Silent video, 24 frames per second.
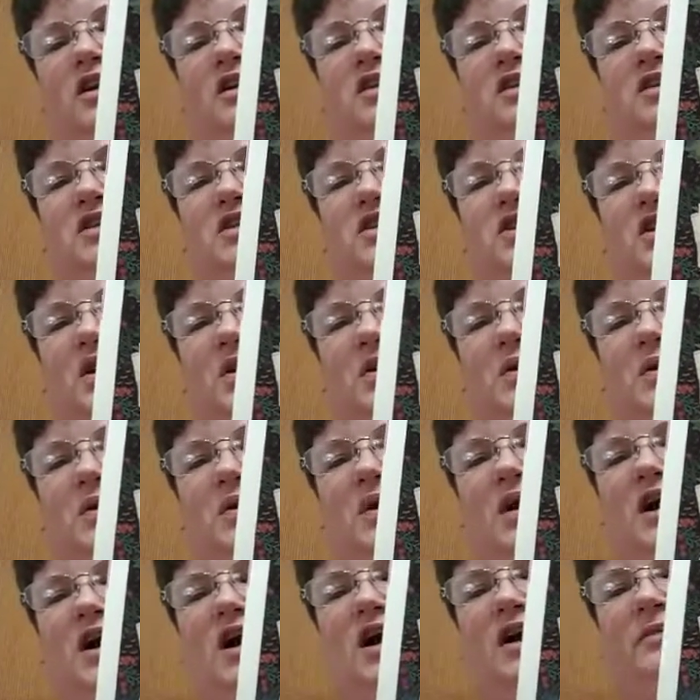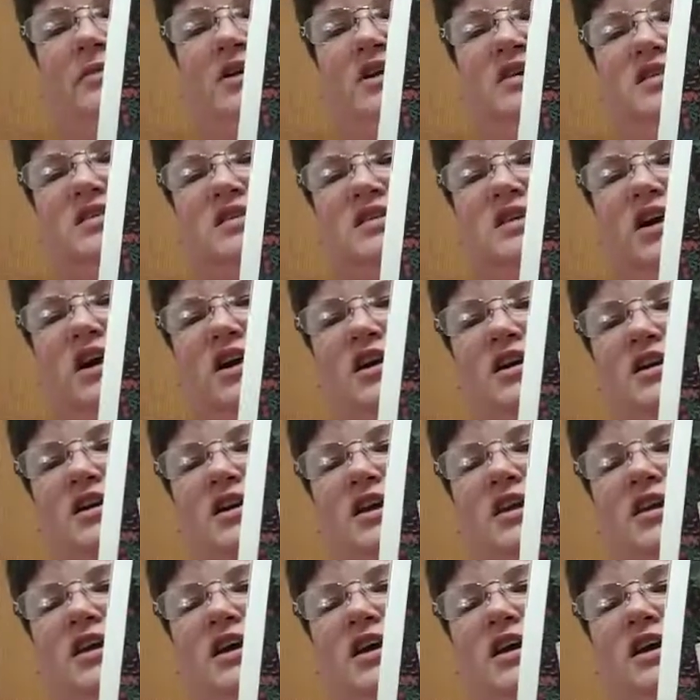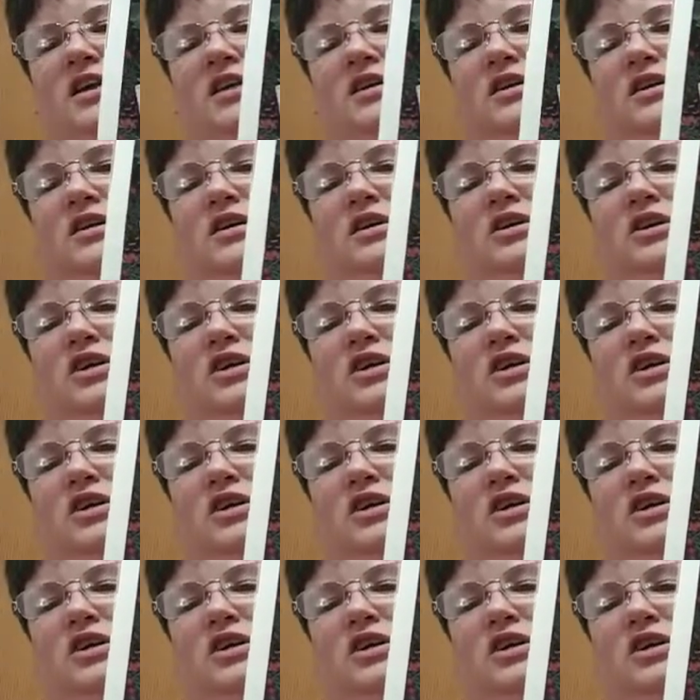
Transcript: So I'm going to start and then,